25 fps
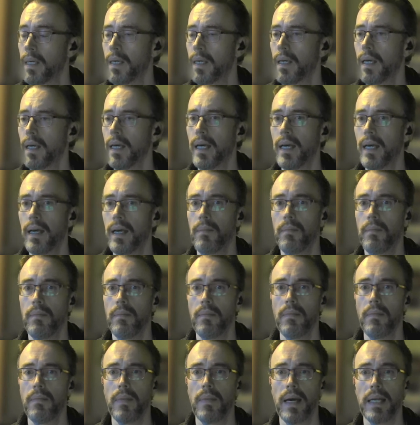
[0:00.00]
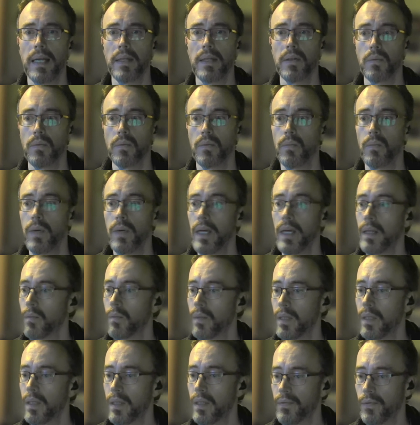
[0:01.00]
And well, we
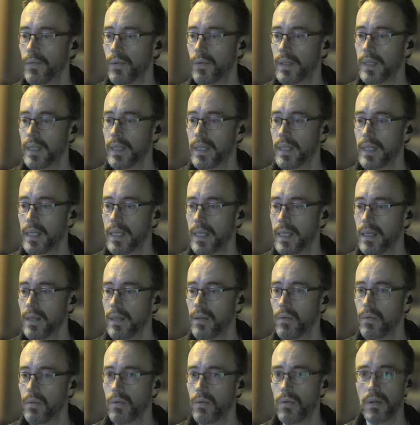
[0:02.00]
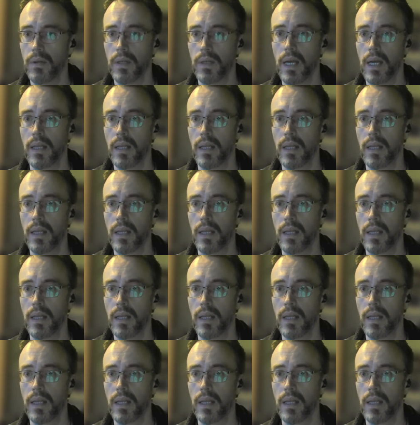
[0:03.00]
look forward to seeing you all